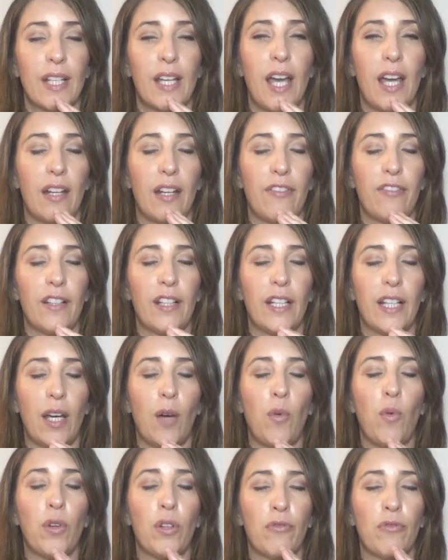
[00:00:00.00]
and I feel
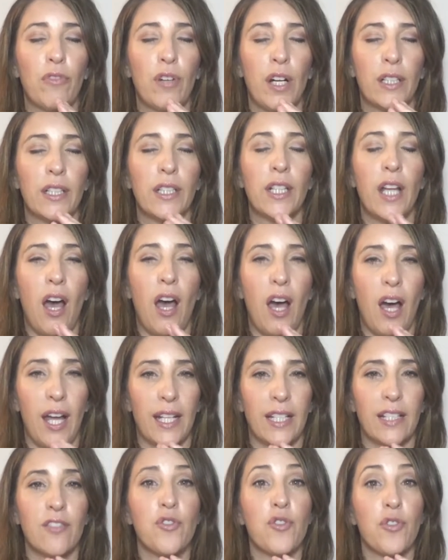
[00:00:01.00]
like I want to run and
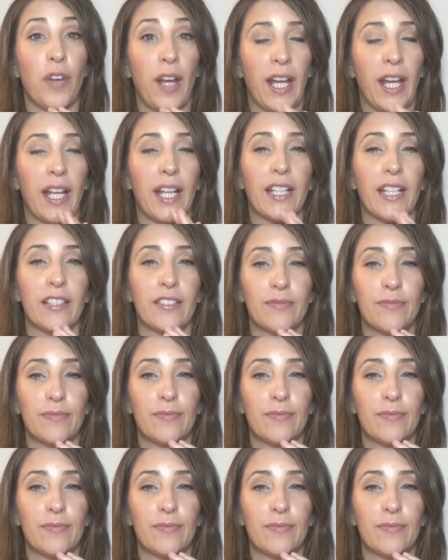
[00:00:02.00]
hide and drink,